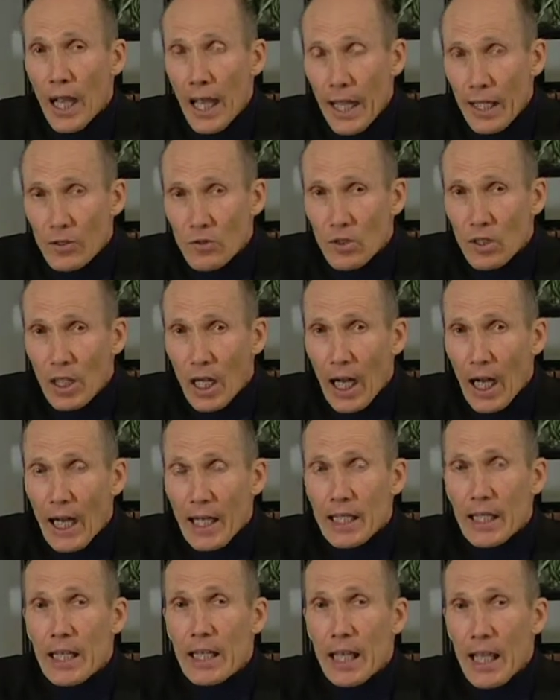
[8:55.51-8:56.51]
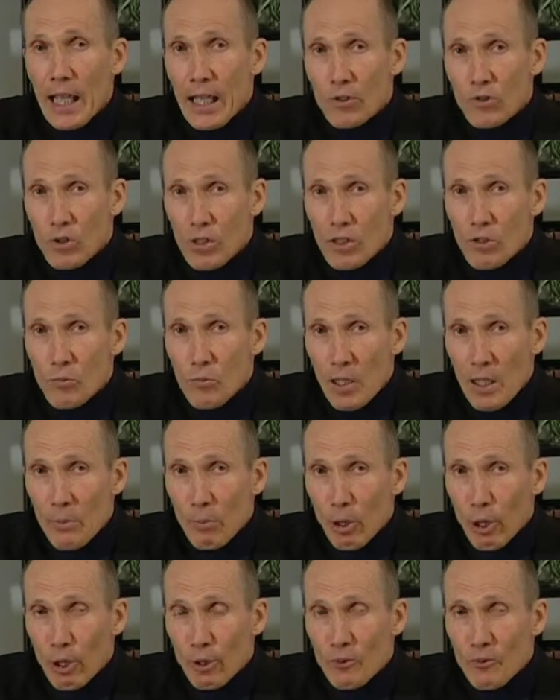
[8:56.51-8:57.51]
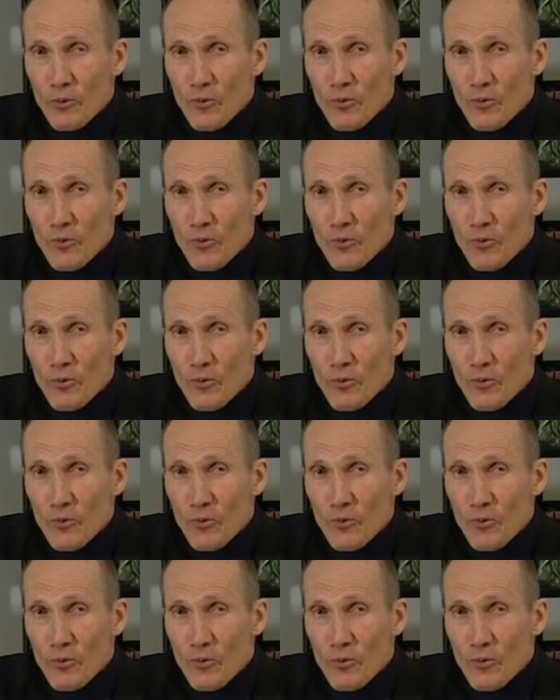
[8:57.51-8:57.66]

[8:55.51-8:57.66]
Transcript: hates God and hates his people.